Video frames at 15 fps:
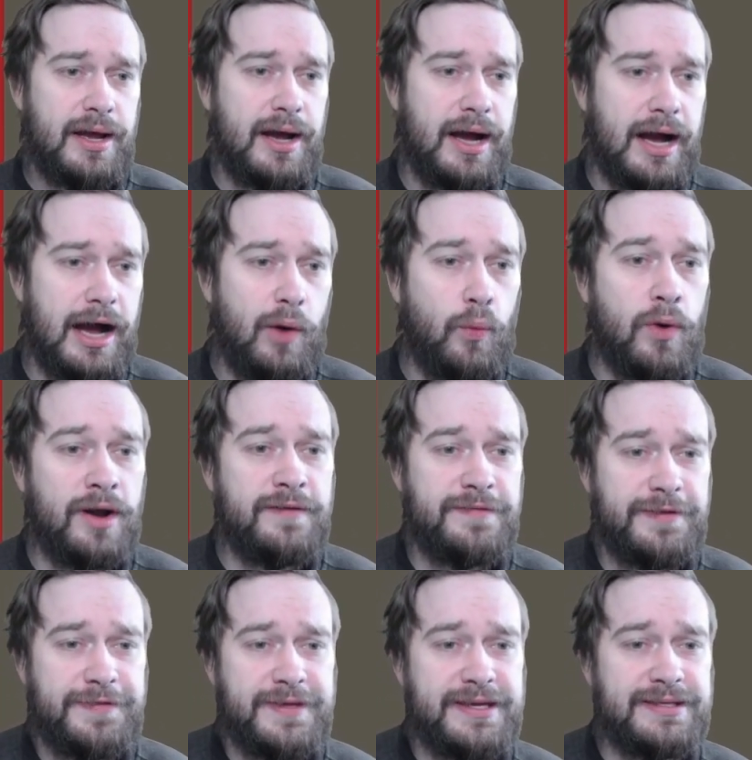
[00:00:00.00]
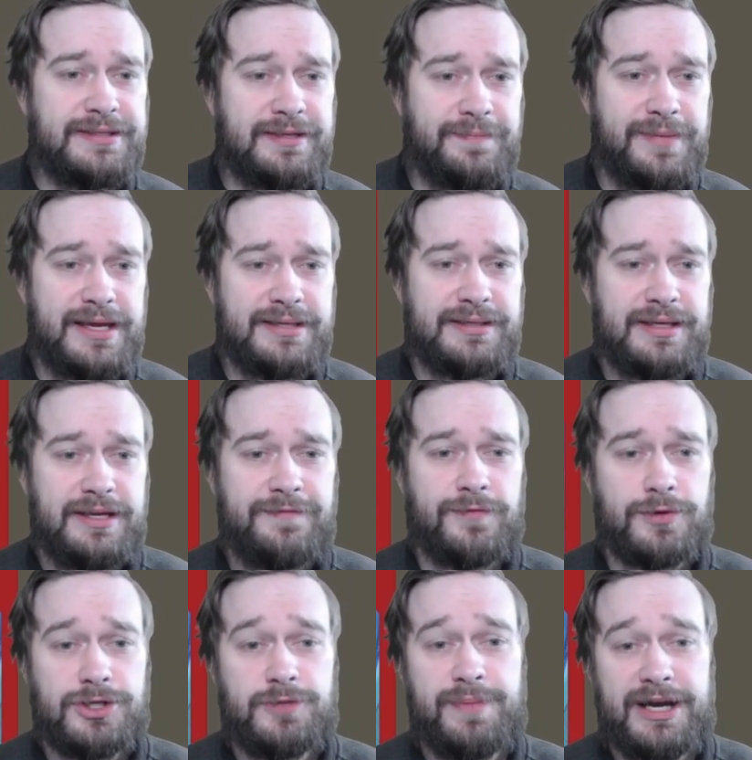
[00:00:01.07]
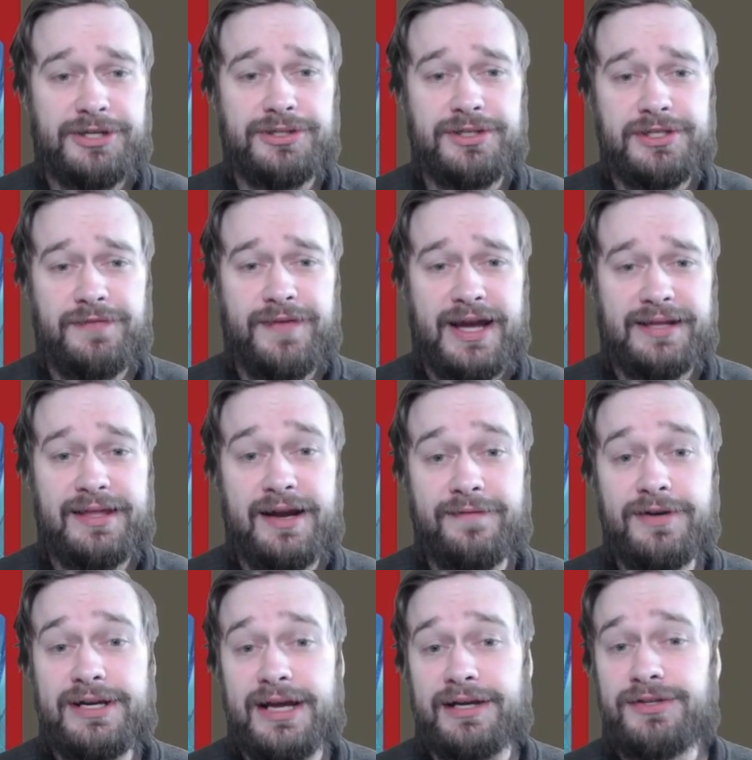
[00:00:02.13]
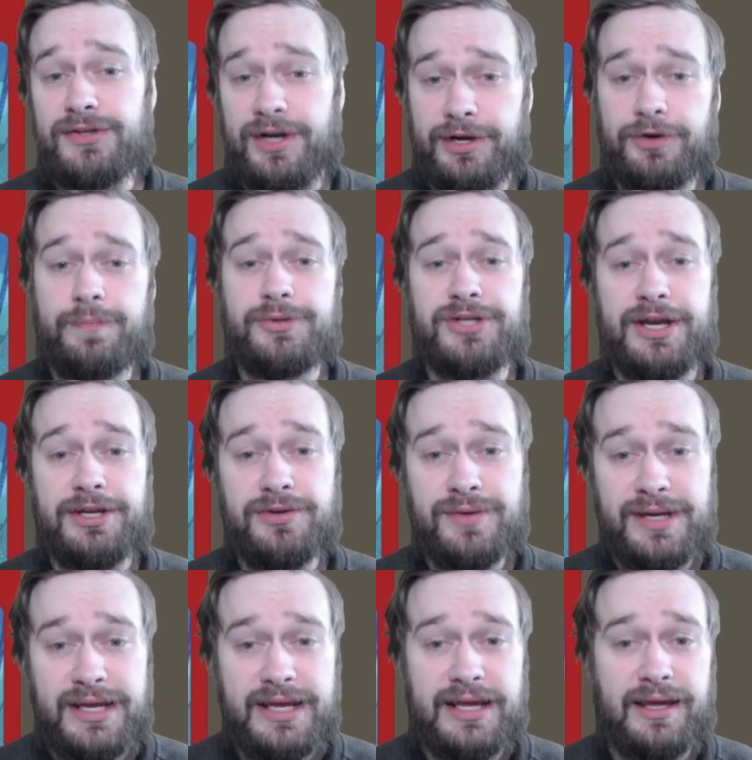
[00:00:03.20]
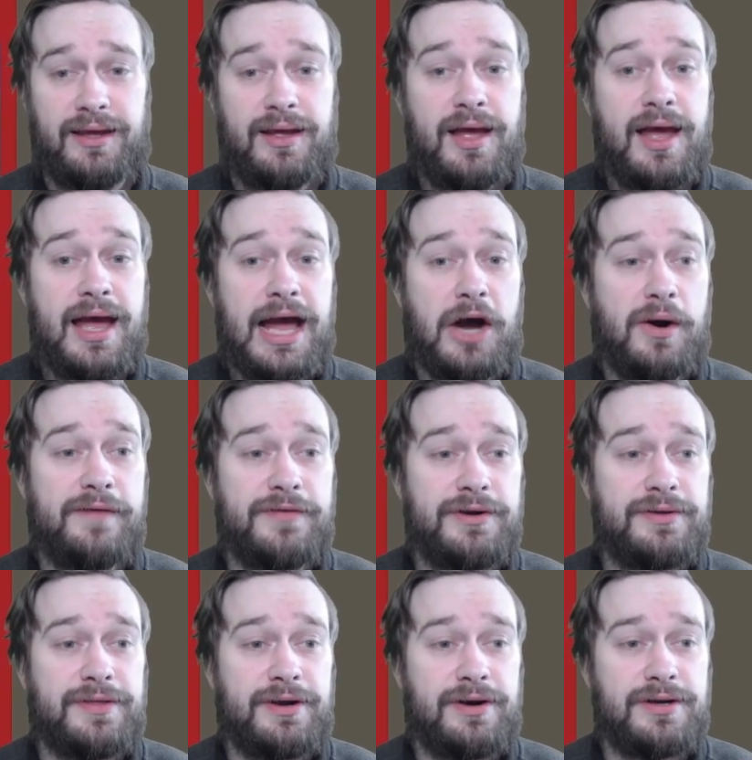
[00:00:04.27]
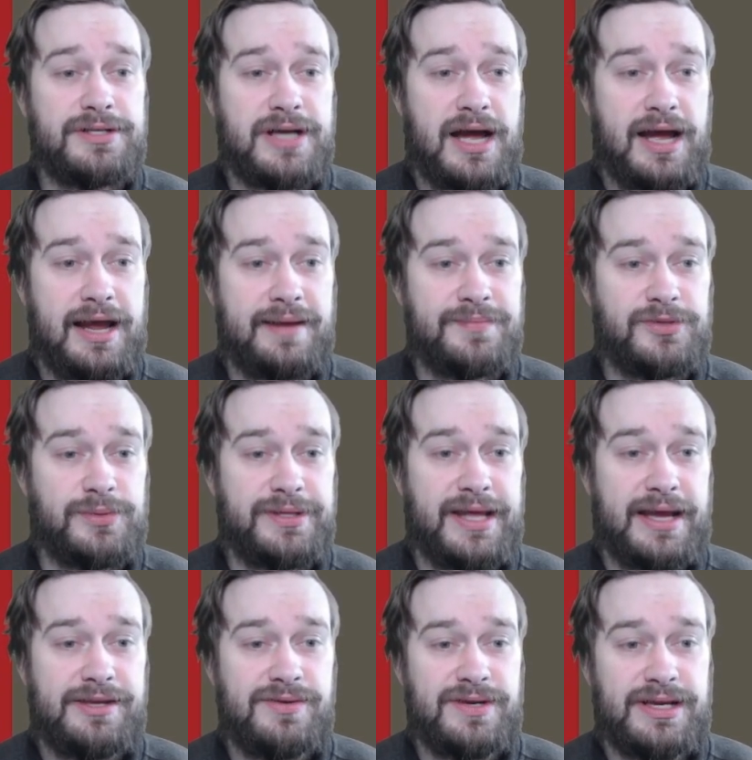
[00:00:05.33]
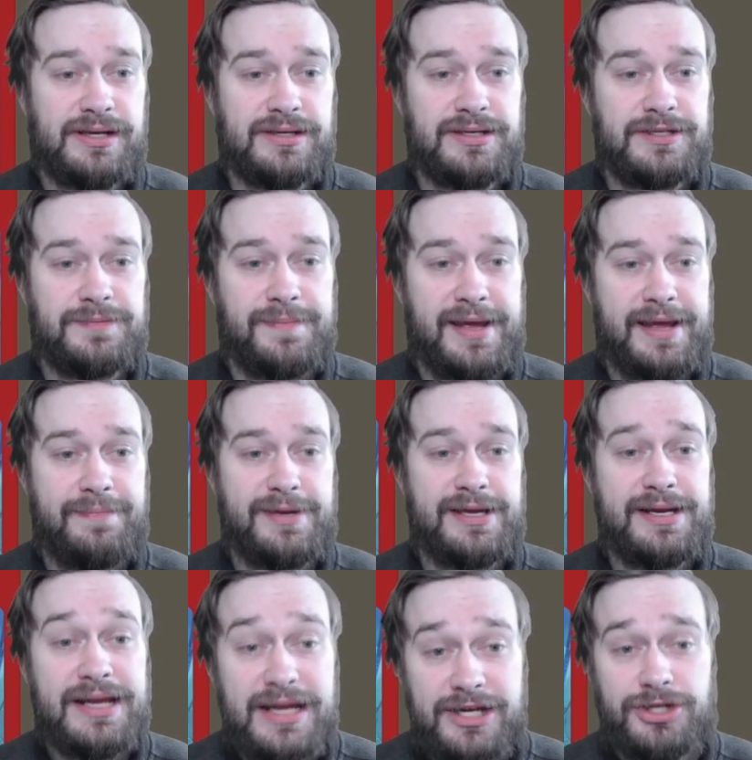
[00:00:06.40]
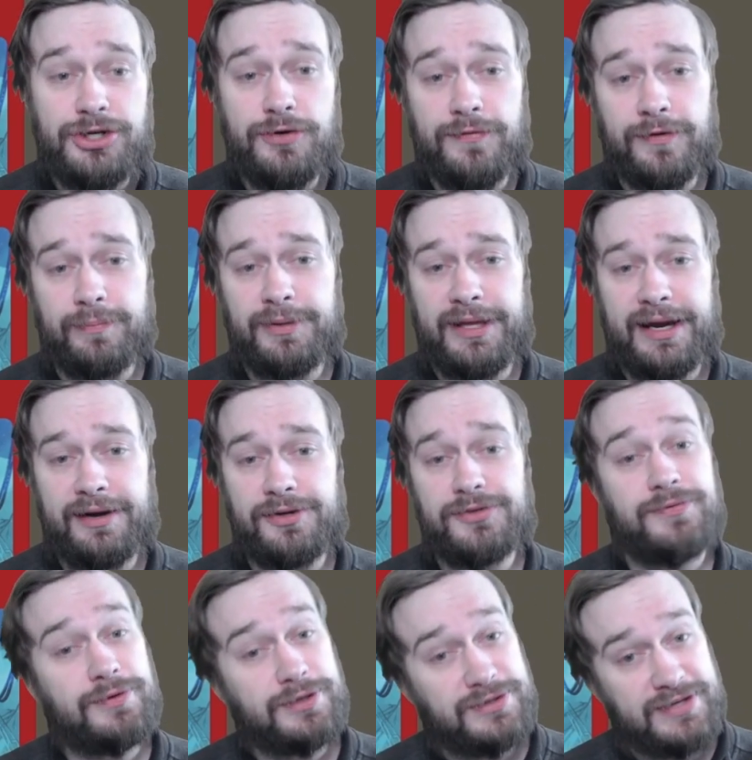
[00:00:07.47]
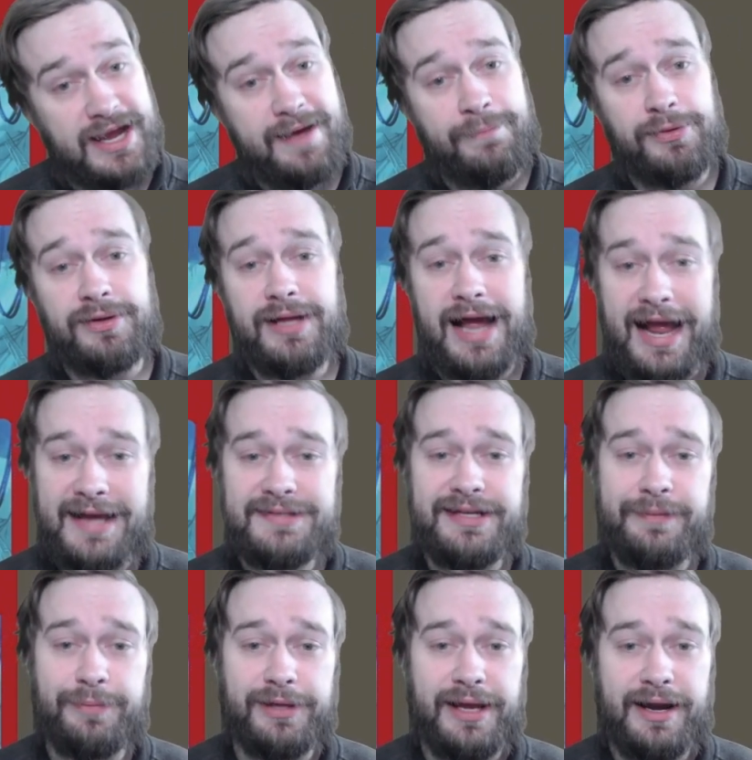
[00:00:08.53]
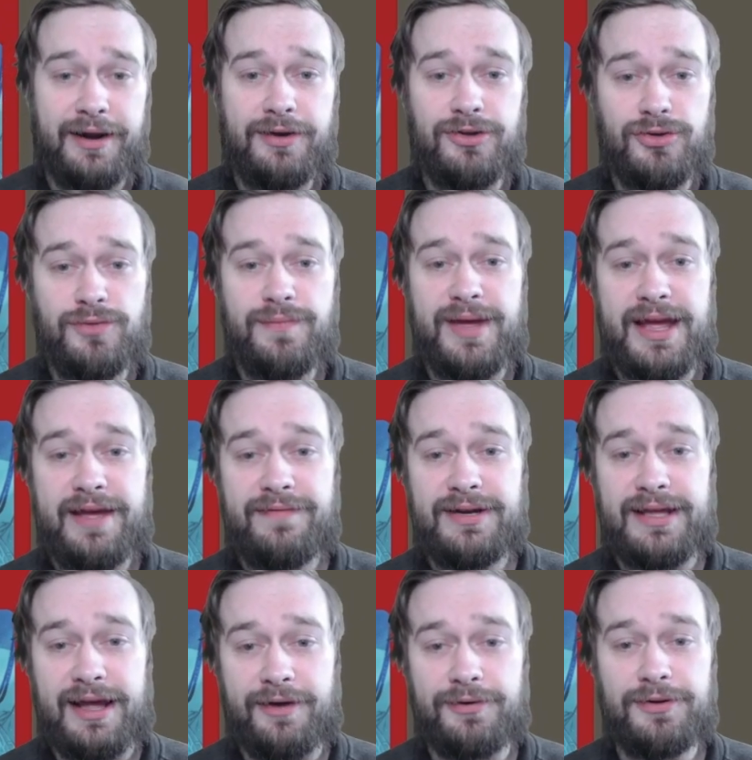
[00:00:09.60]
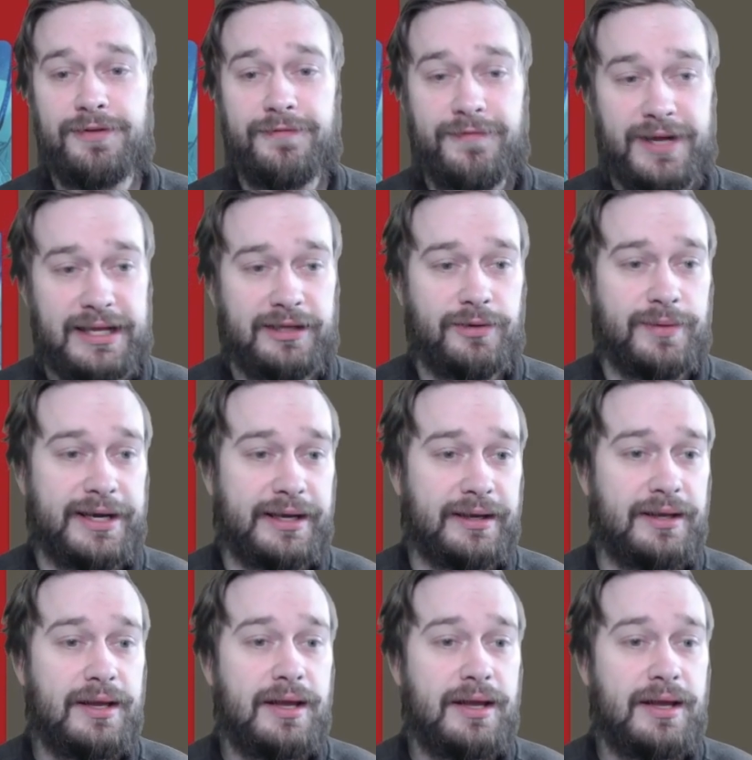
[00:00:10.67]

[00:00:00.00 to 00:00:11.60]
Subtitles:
One of the things that makes Keyforge special is the fact that every deck is 100% unique. However, there are times when that uniqueness may be an issue for players. For example, as a player, you may have encountered the following.